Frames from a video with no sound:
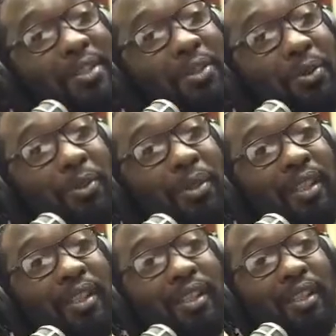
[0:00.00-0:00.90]
to
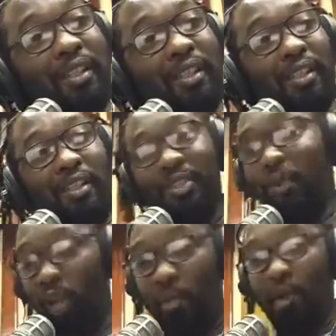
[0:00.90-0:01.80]

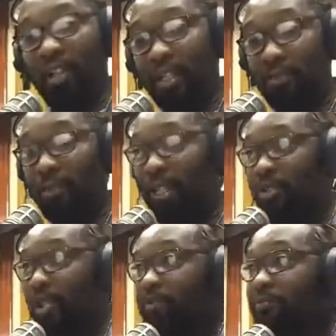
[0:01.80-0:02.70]
soak up all the information